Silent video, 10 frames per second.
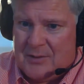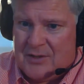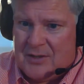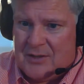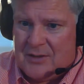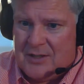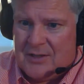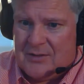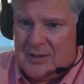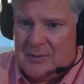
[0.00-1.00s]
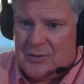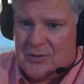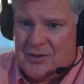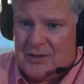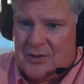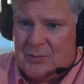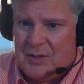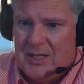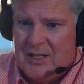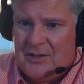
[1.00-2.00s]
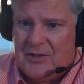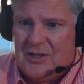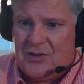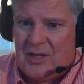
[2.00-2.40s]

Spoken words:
Search Center is beginning to teach